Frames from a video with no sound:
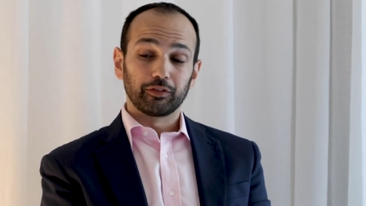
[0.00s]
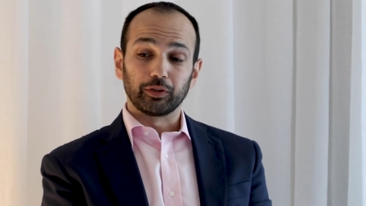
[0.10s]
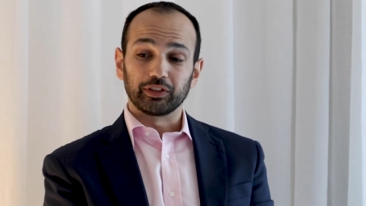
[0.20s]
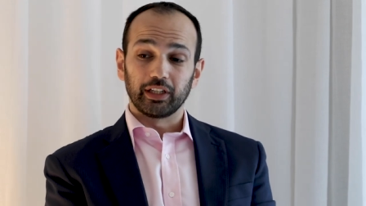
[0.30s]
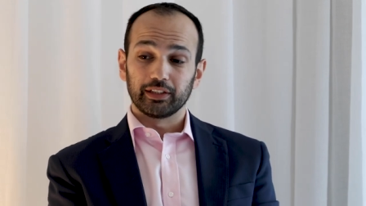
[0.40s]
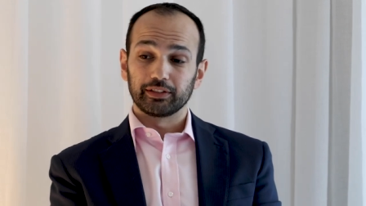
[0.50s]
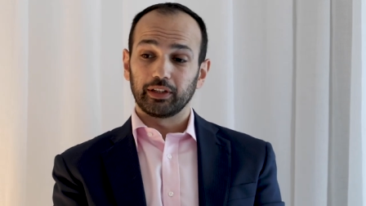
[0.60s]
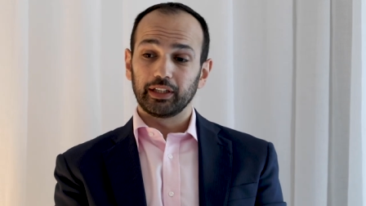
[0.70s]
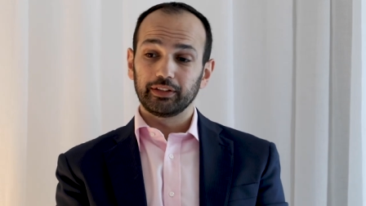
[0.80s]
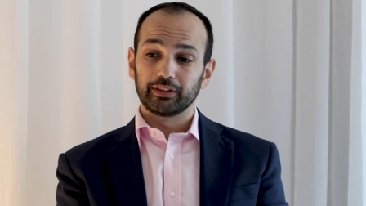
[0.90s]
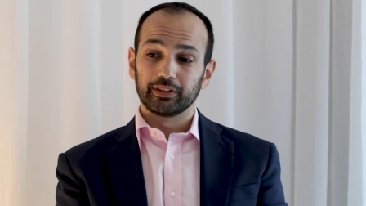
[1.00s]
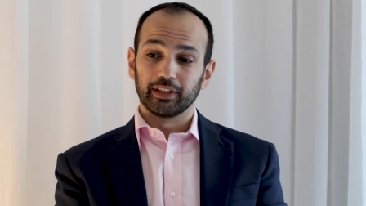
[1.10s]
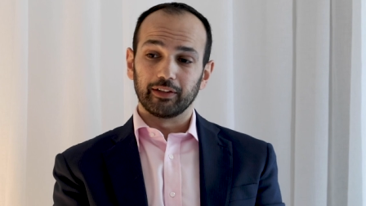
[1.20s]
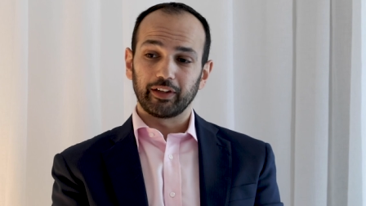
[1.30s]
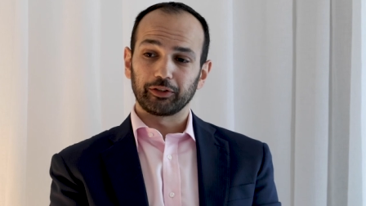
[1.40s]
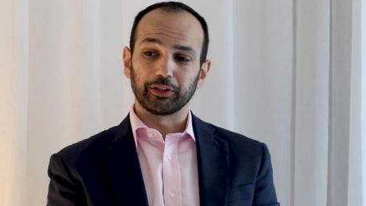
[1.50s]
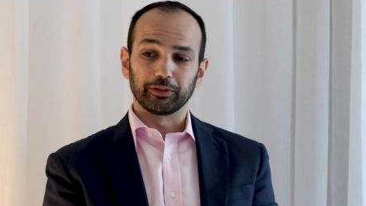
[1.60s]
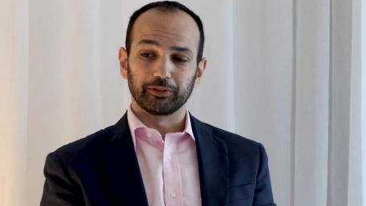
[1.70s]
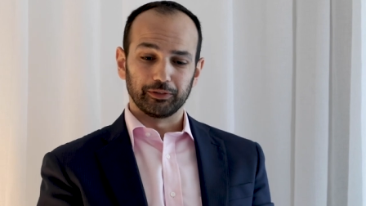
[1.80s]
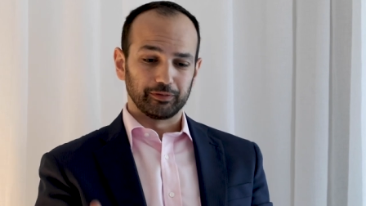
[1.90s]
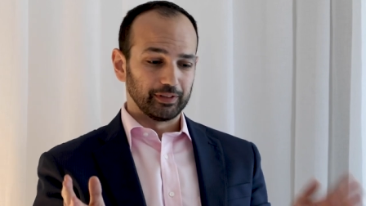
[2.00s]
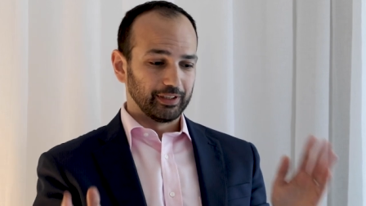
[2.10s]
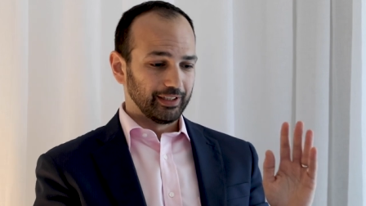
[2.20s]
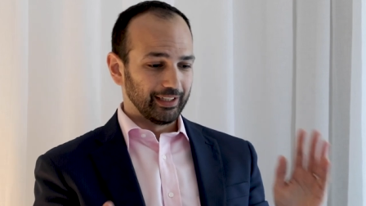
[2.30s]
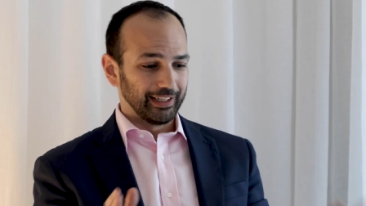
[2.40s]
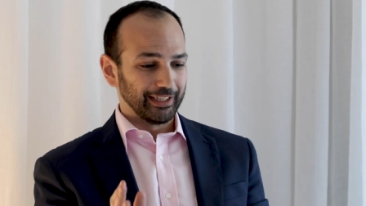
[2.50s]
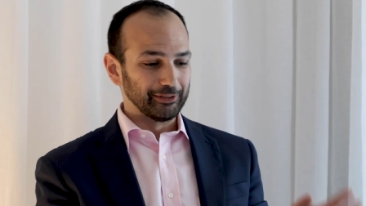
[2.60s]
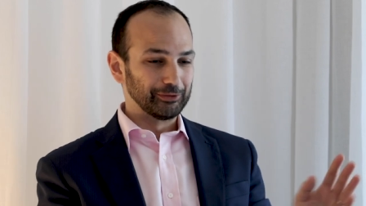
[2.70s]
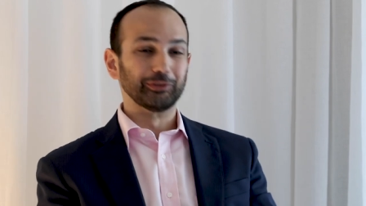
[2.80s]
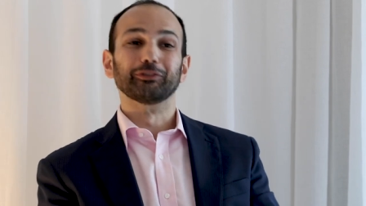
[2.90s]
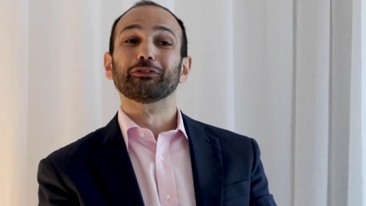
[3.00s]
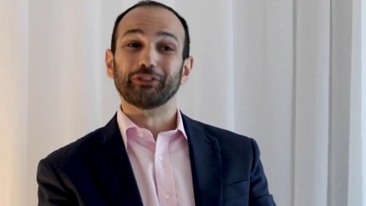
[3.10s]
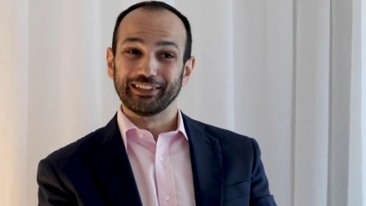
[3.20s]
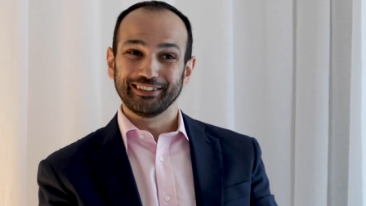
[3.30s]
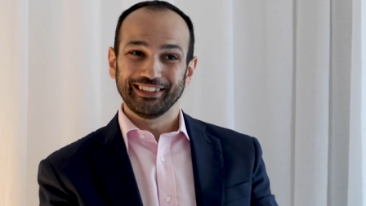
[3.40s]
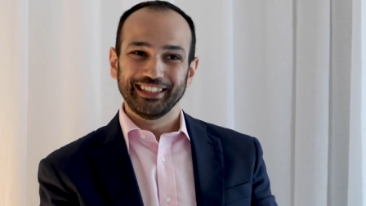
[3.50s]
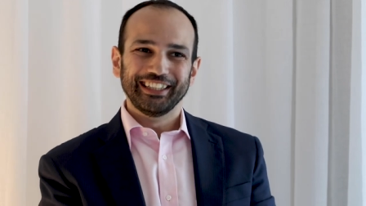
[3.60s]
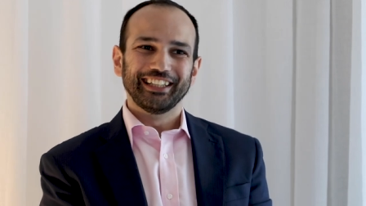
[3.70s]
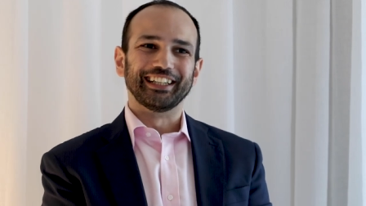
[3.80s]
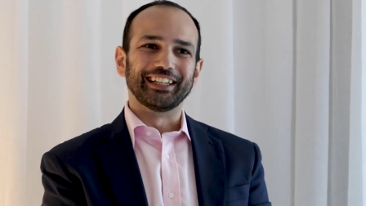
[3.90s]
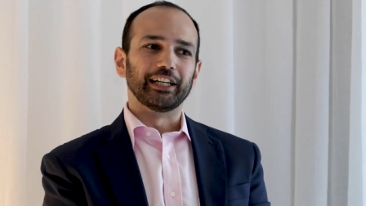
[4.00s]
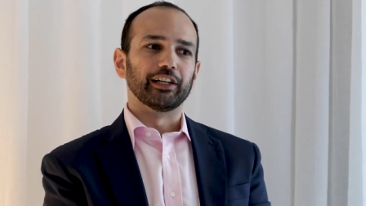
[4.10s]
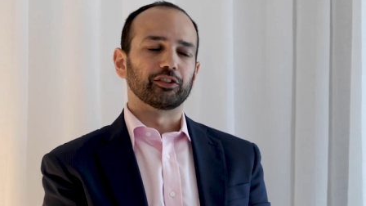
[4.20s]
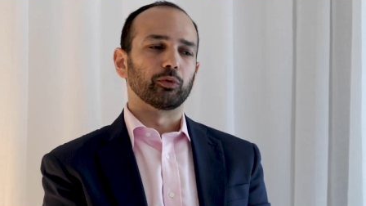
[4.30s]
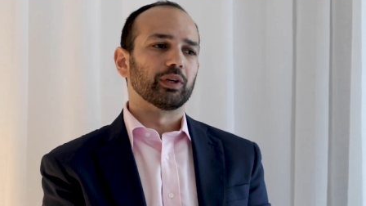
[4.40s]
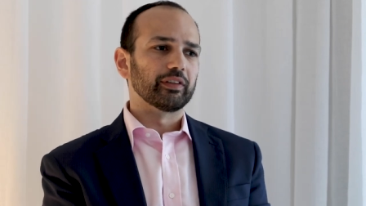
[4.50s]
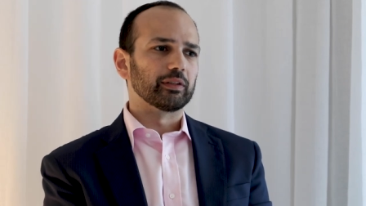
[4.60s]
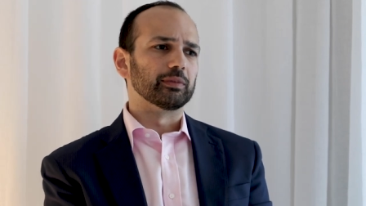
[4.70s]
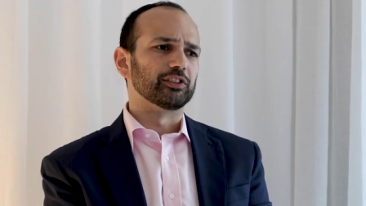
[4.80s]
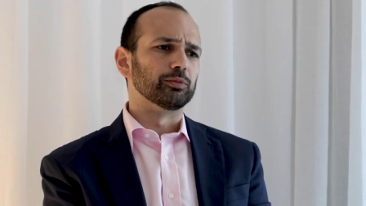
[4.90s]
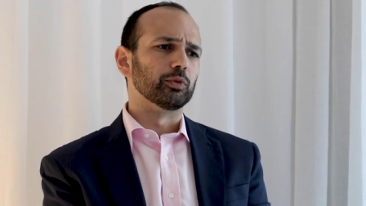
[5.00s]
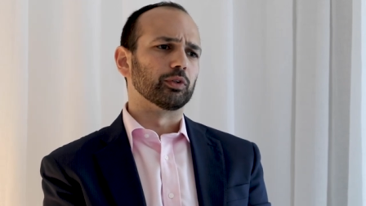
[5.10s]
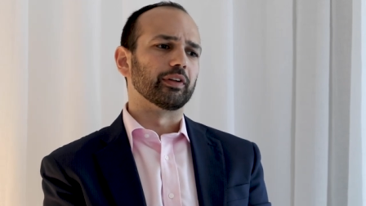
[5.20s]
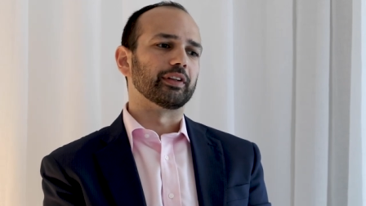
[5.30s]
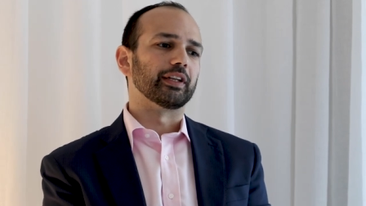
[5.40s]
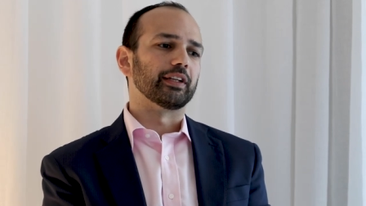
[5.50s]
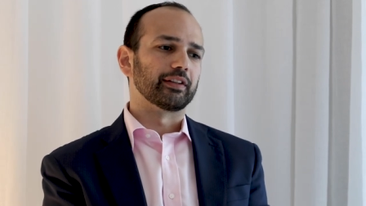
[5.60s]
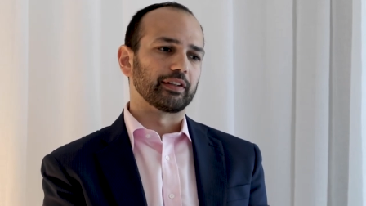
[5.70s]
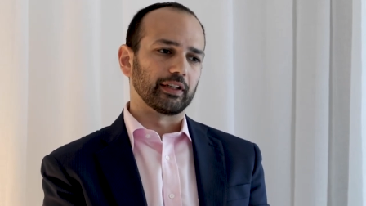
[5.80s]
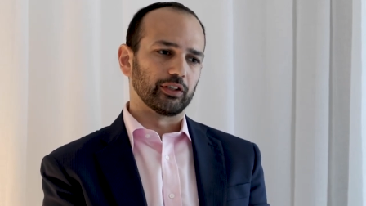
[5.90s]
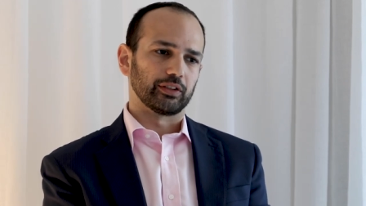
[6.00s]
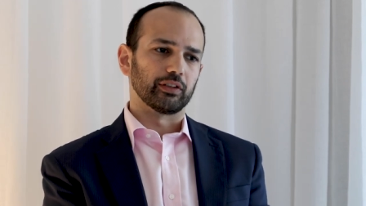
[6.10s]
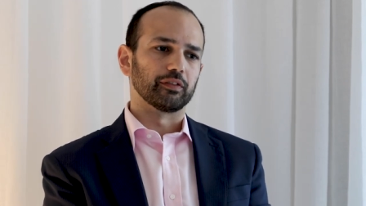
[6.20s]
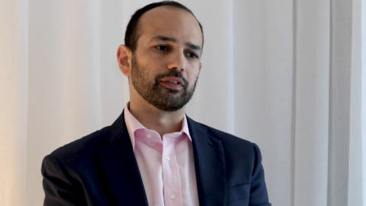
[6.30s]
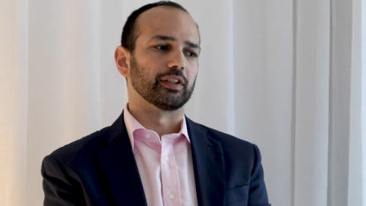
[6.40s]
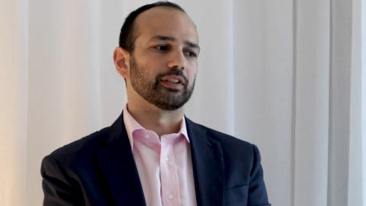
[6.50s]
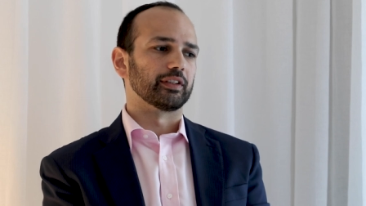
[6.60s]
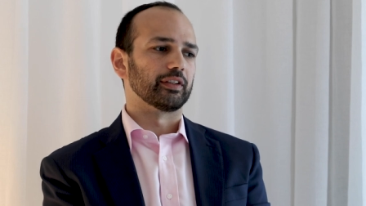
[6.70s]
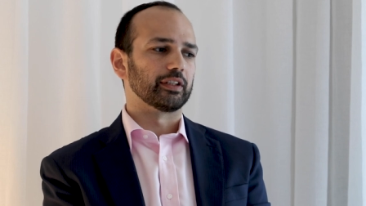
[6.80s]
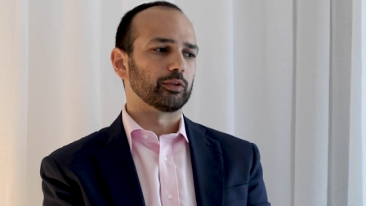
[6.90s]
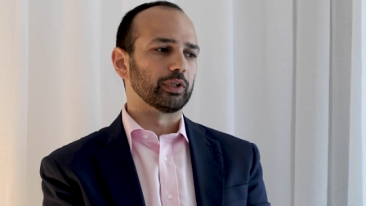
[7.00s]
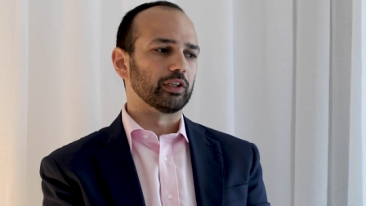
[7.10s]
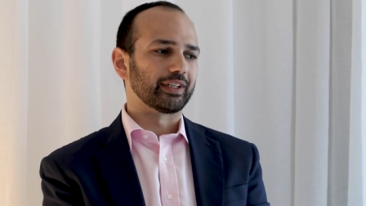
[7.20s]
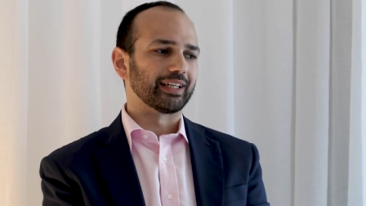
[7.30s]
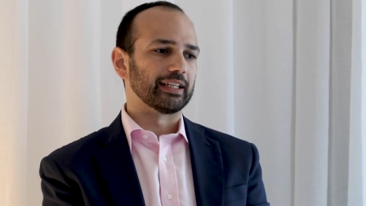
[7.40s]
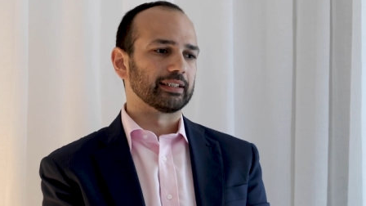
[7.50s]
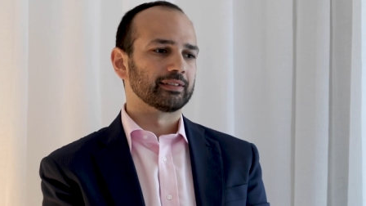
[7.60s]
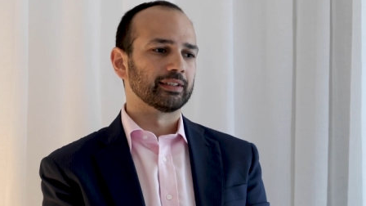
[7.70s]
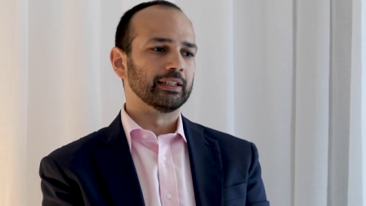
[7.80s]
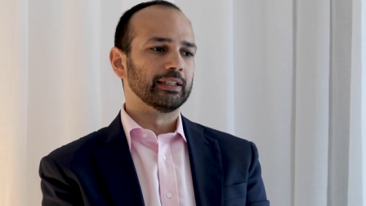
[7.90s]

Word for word: of course uh, so I, i've actually got sort of uh, a leg in two different fields uh, so one of them is more on the theoretical front and there we look at